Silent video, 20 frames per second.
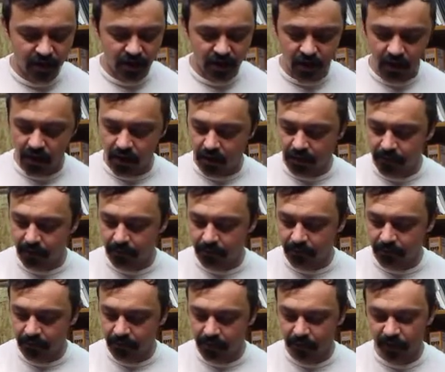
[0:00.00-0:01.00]

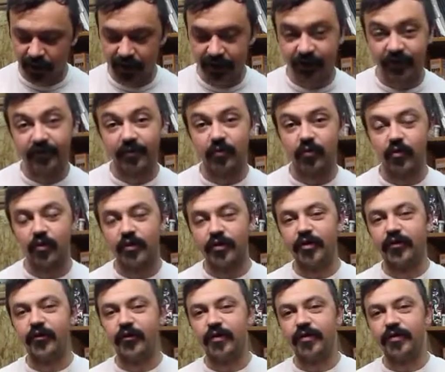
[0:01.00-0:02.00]
The back is more
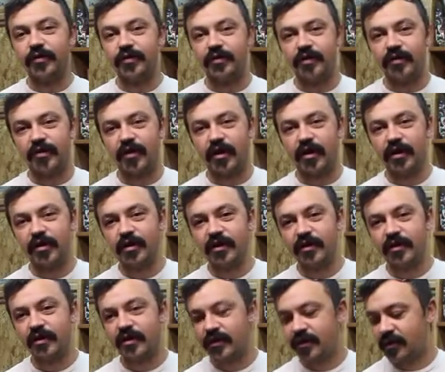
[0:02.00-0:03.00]
difficult to cut,
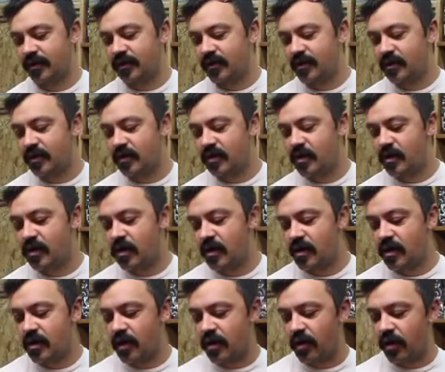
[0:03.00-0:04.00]

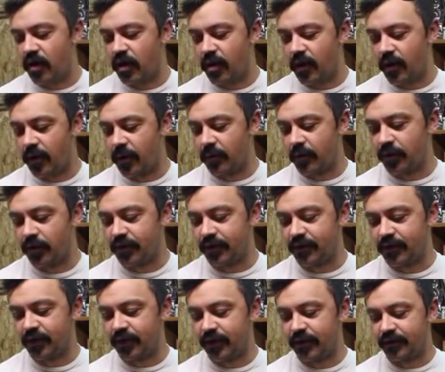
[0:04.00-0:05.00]
but it's
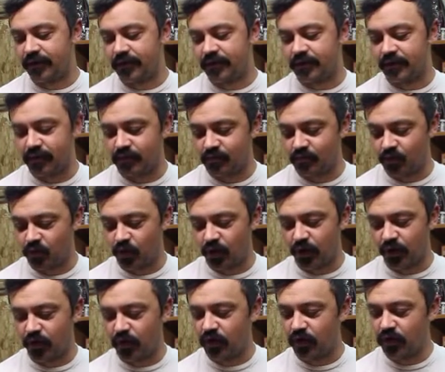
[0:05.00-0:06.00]
less
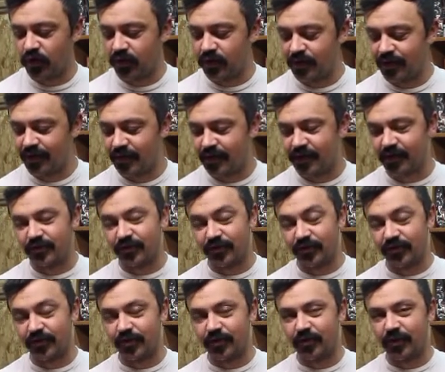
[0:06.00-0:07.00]
critical, so it's a
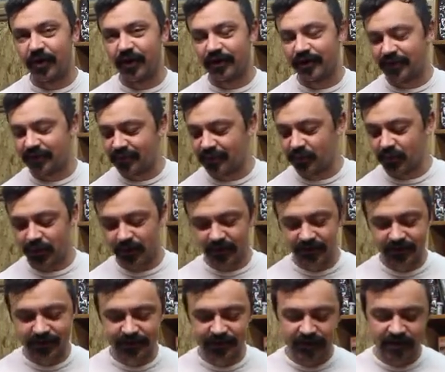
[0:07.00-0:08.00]
good practice
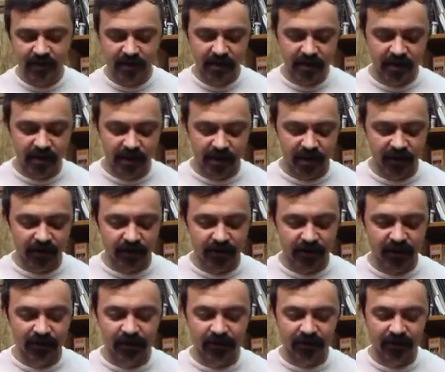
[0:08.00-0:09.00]
place.
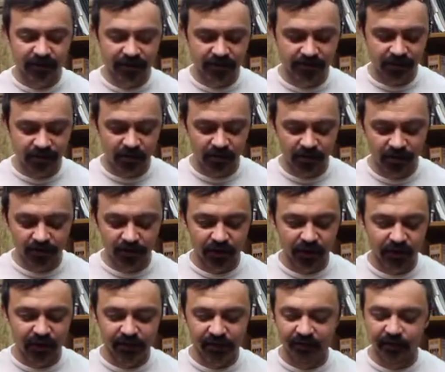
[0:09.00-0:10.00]
And you know,
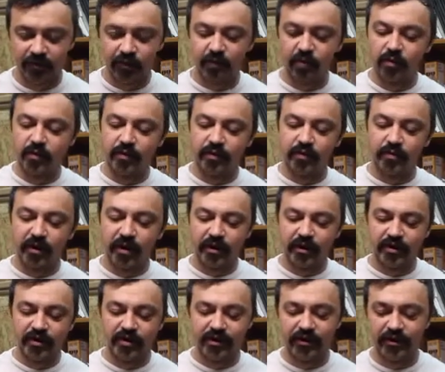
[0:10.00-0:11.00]
cutting these binding
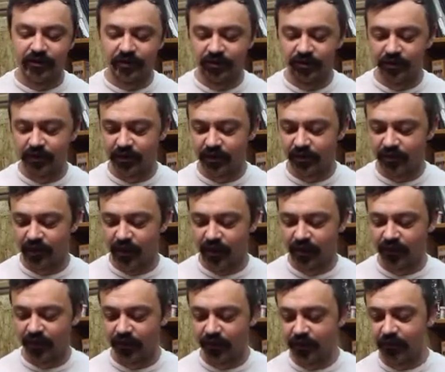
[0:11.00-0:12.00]
channels, you know, I did the back
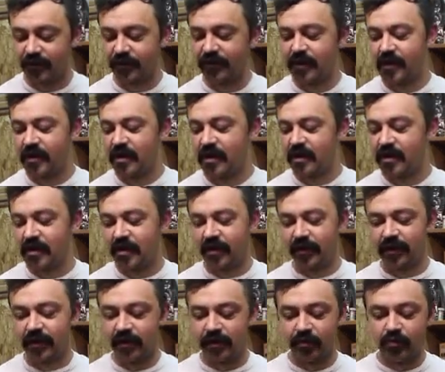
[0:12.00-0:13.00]
first, and
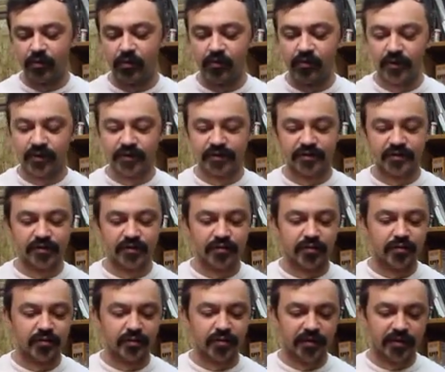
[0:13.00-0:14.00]
then moving
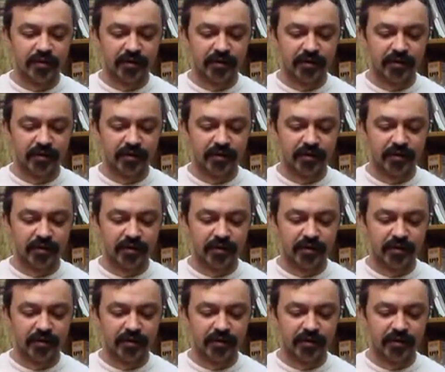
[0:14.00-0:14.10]
to